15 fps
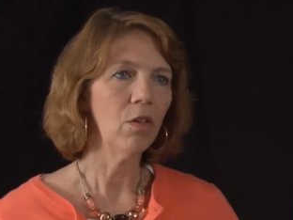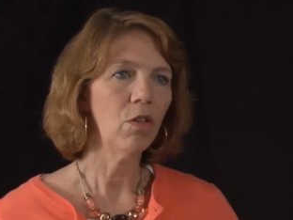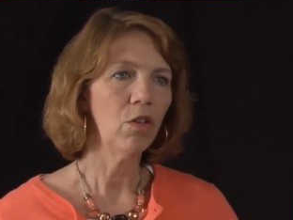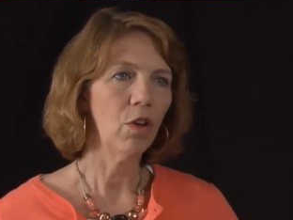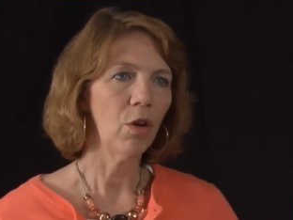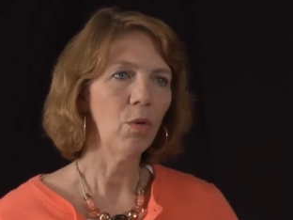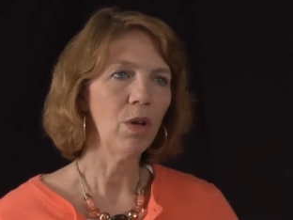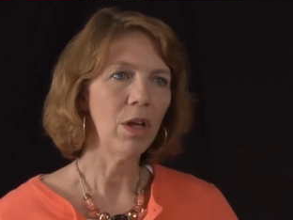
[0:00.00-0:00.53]
it
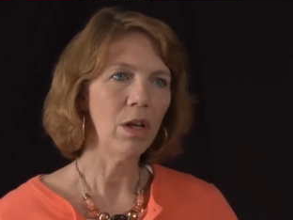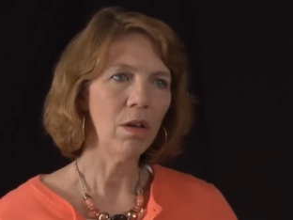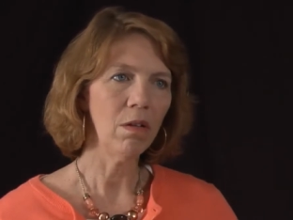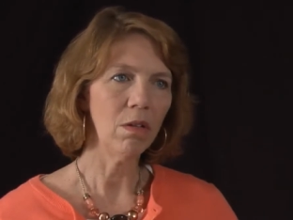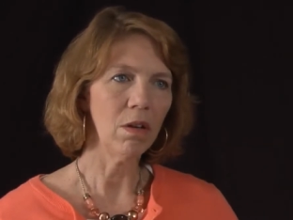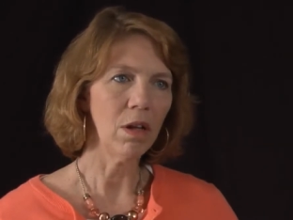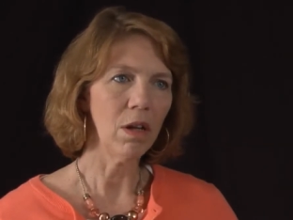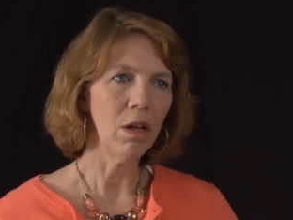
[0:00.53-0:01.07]
so
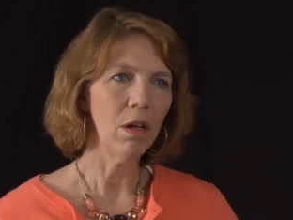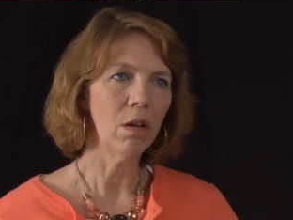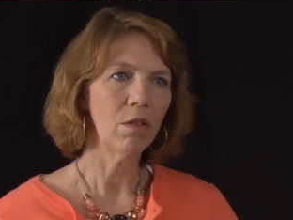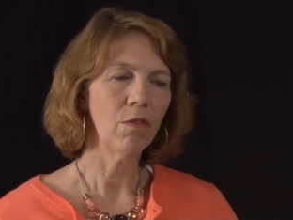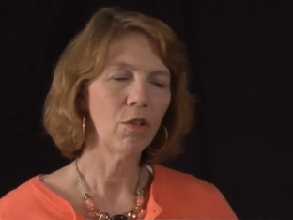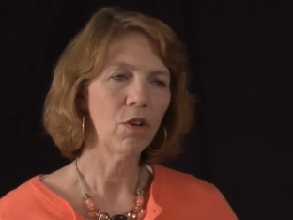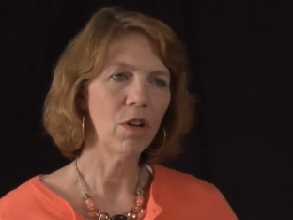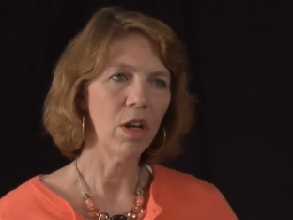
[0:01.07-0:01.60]
easy
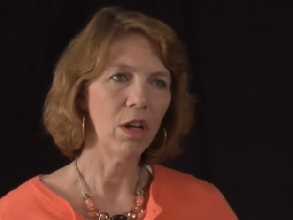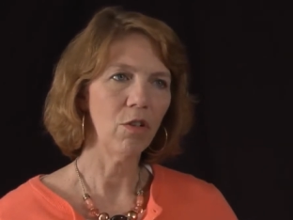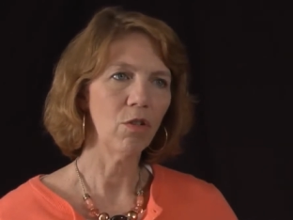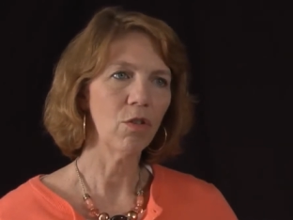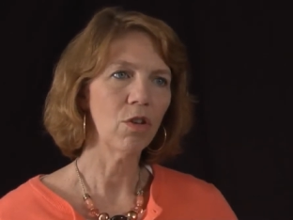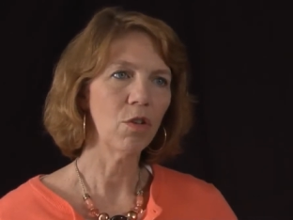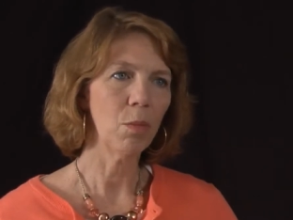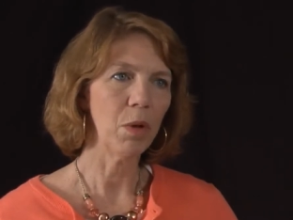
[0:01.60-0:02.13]
for
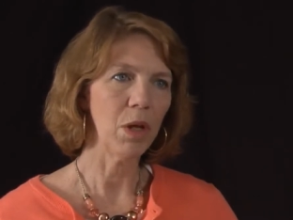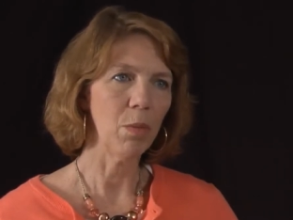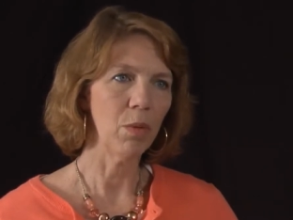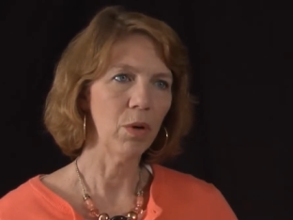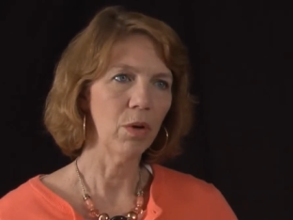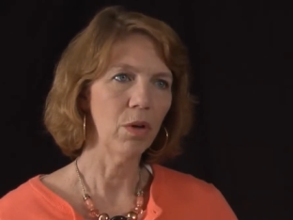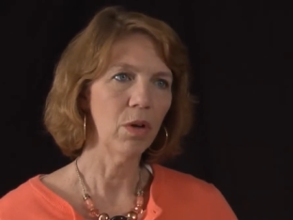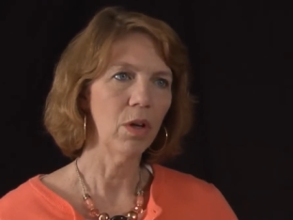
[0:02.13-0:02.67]
dangerous
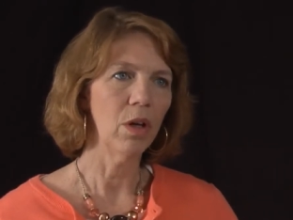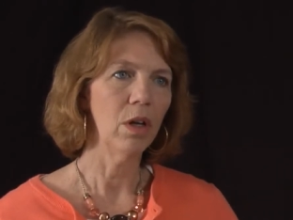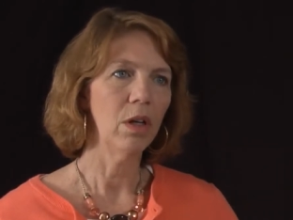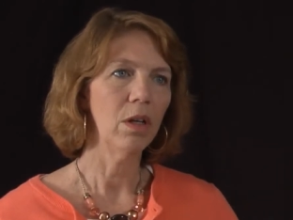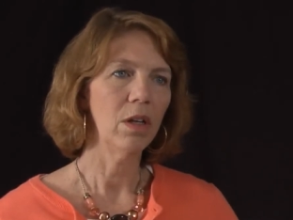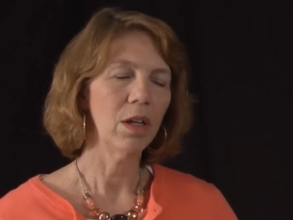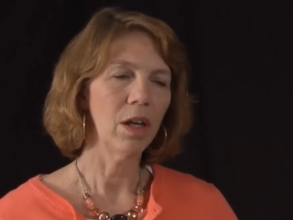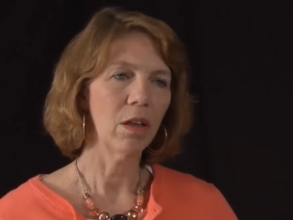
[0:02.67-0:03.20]
people
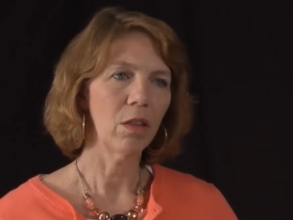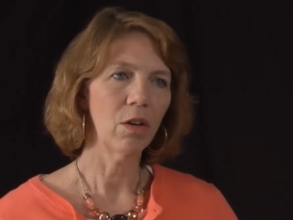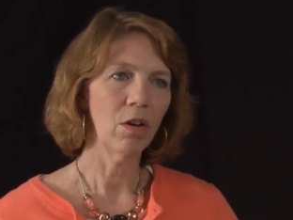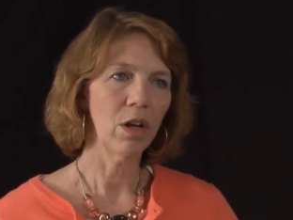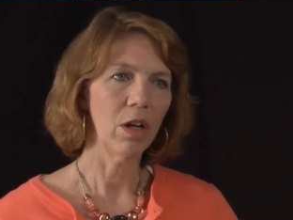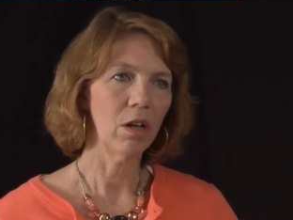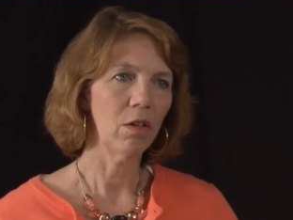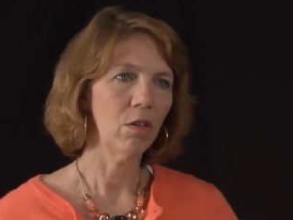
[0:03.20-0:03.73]
to get their
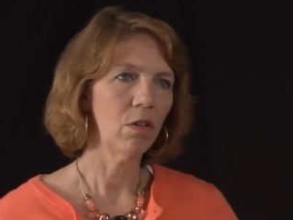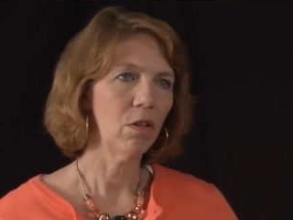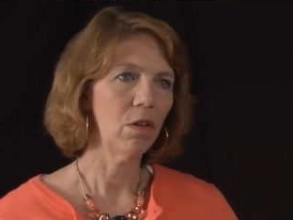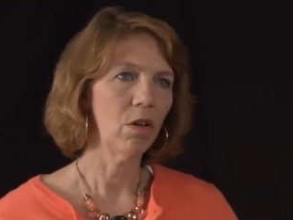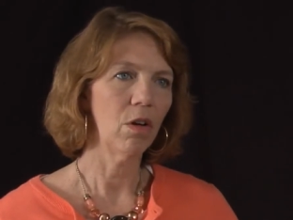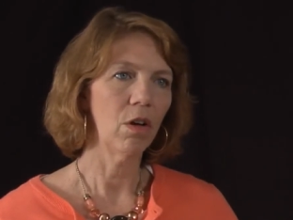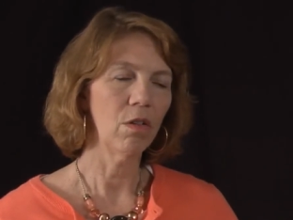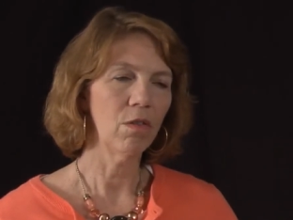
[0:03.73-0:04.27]
hands
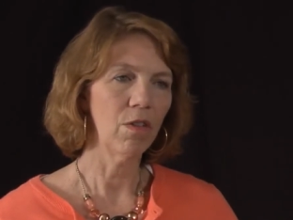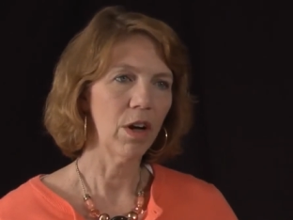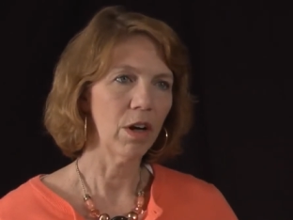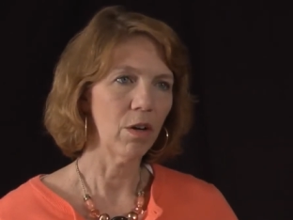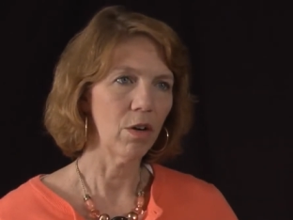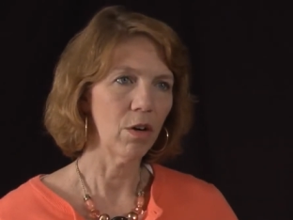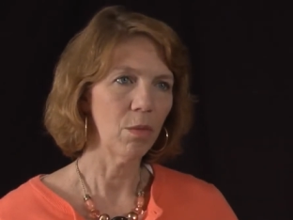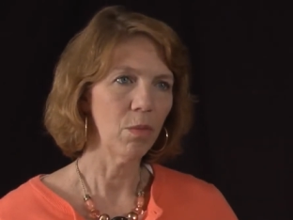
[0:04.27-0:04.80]
on
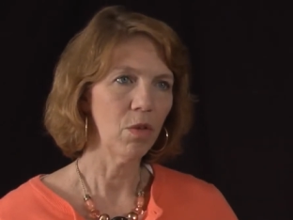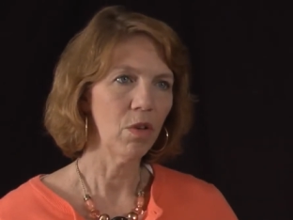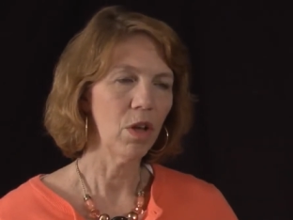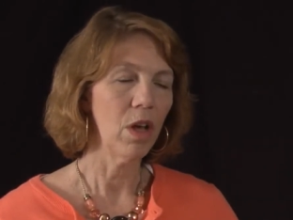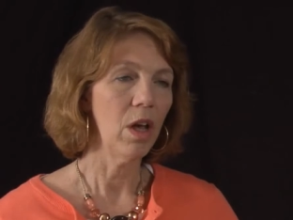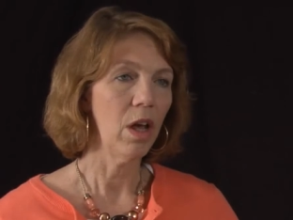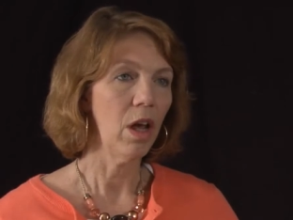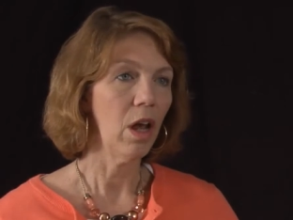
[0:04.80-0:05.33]
firearms
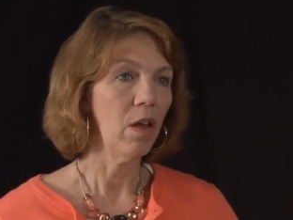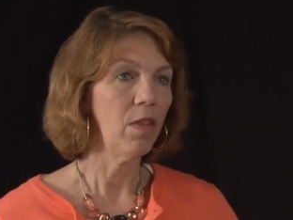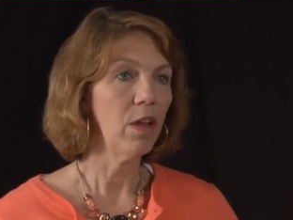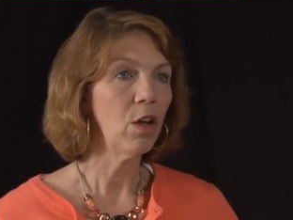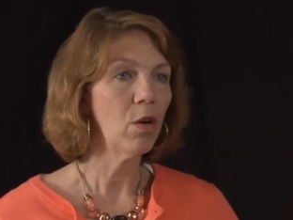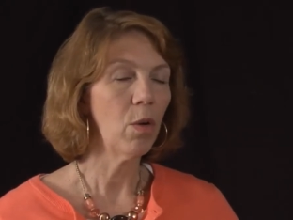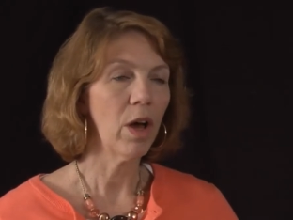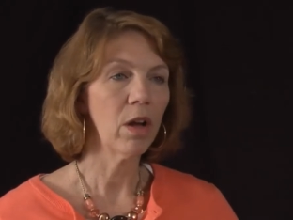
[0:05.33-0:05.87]
and
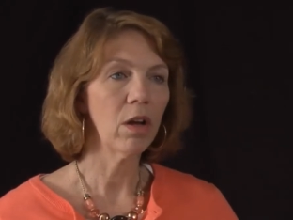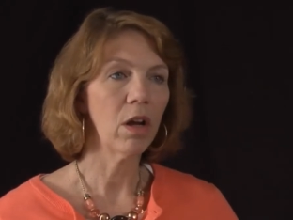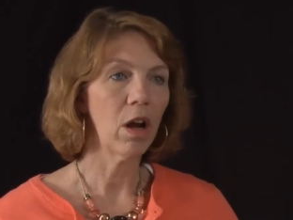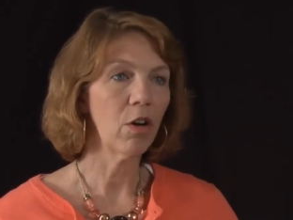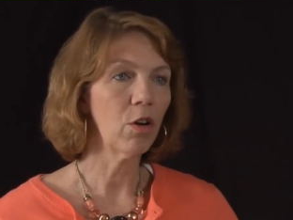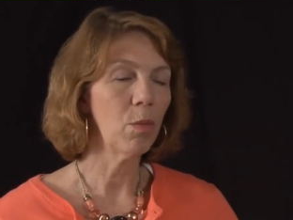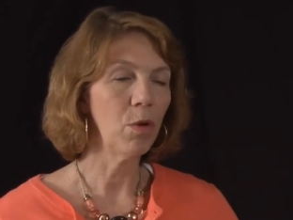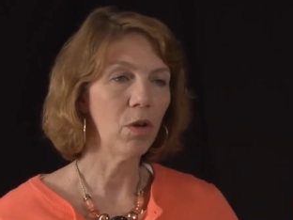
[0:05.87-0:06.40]
then go out in
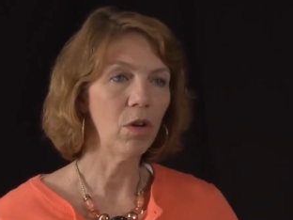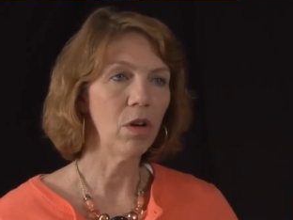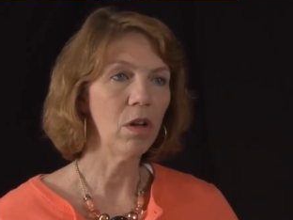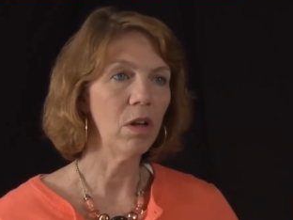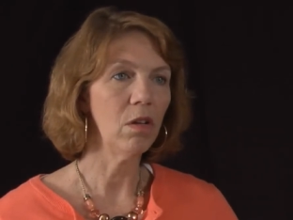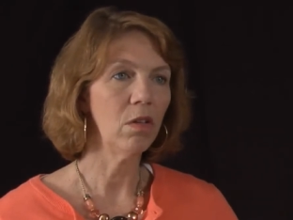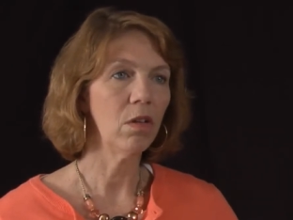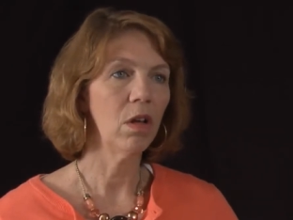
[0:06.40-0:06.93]
our
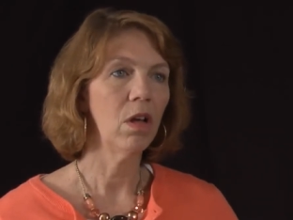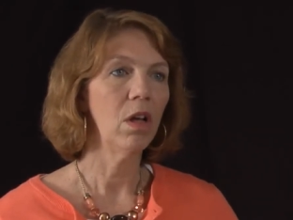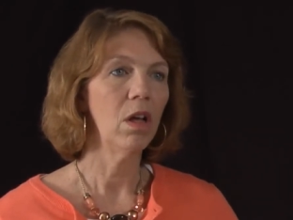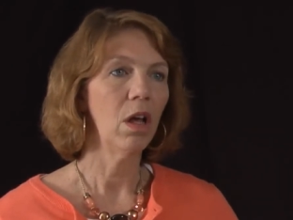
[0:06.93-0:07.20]
communities,